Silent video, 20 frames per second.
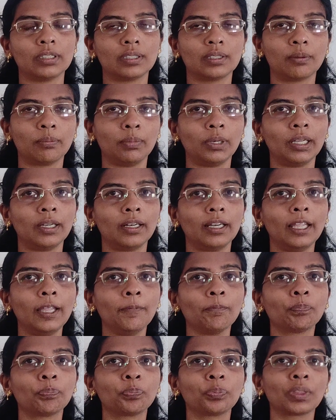
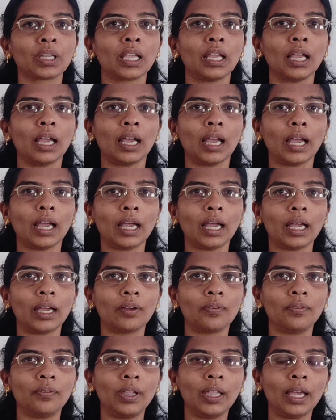Similarly,
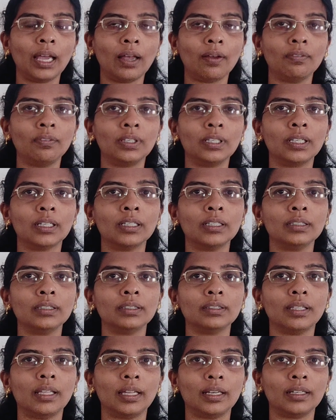we have
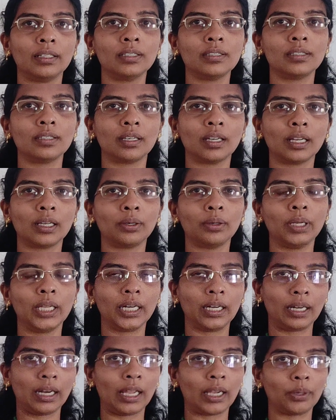learned there is
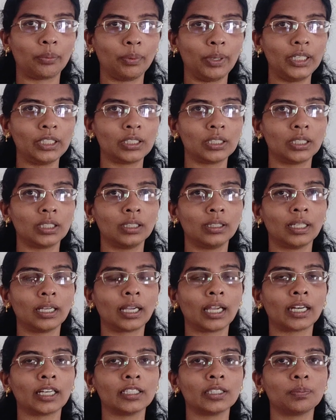regular language, the
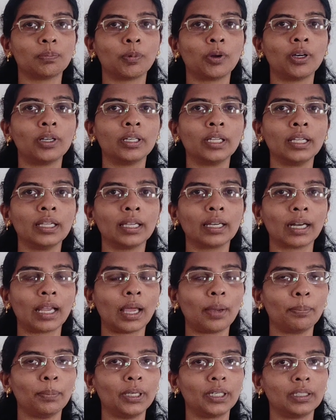corresponding
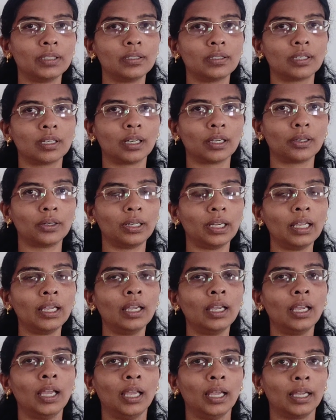grammar is
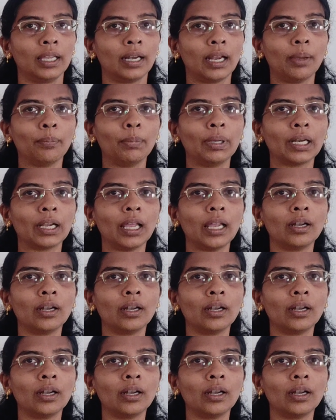regular grammar,